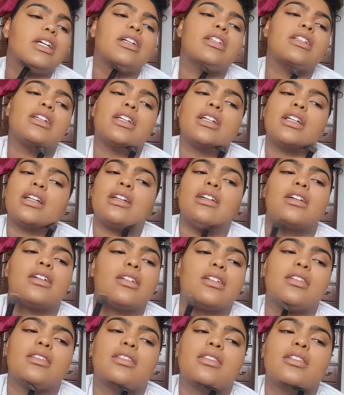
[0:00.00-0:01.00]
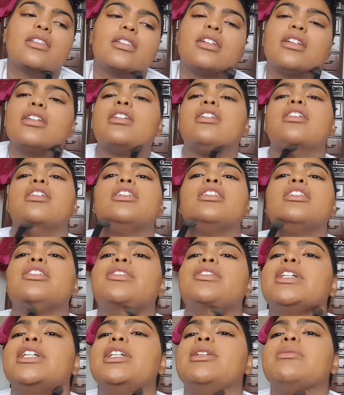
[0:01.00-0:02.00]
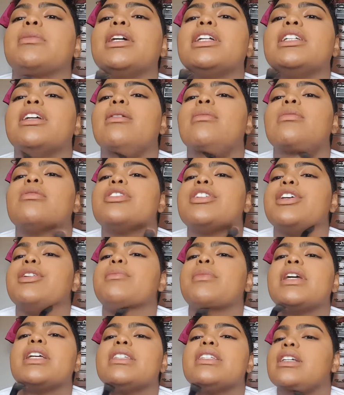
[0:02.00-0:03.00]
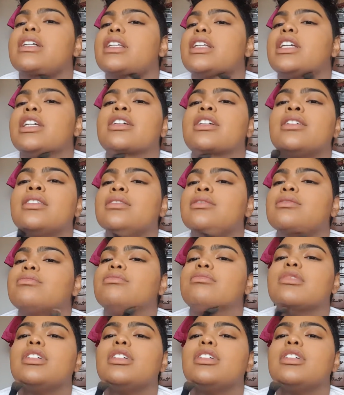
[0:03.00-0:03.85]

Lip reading: And then I color in my double chin basically, you know?